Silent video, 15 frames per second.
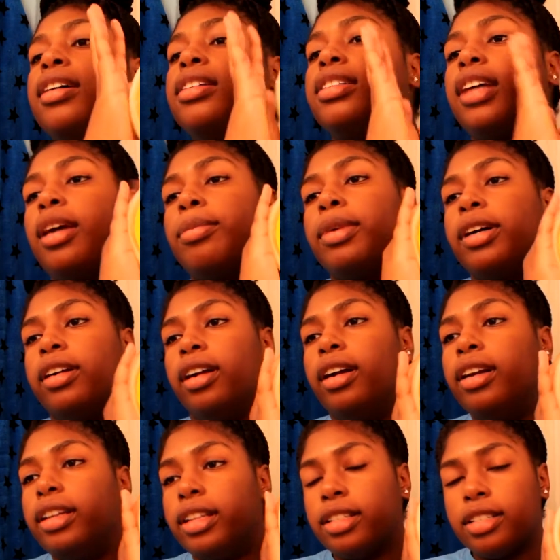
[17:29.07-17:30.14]
Shea
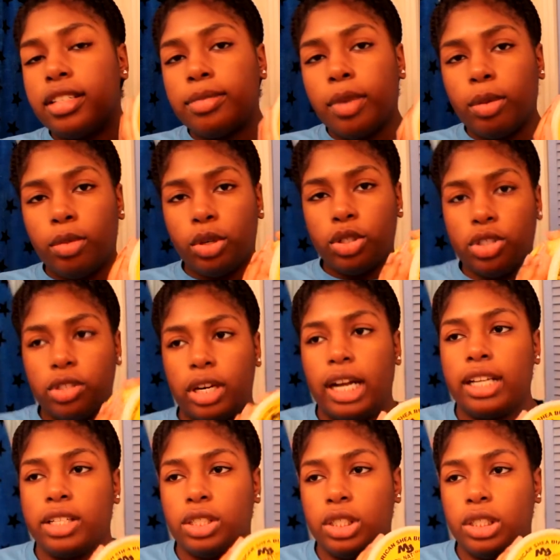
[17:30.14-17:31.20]
Butter. This is my
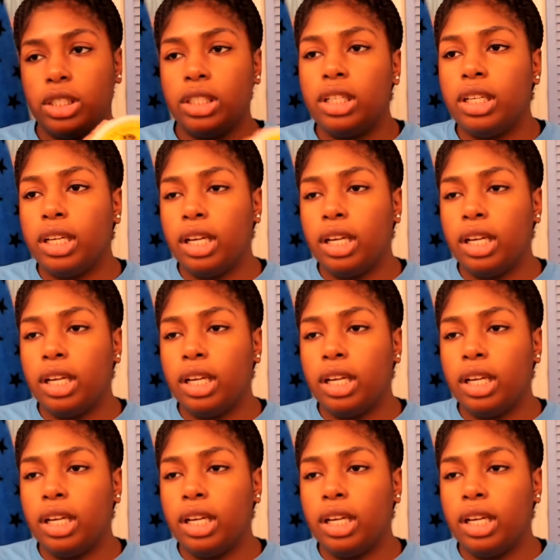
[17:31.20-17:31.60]
moisturizer,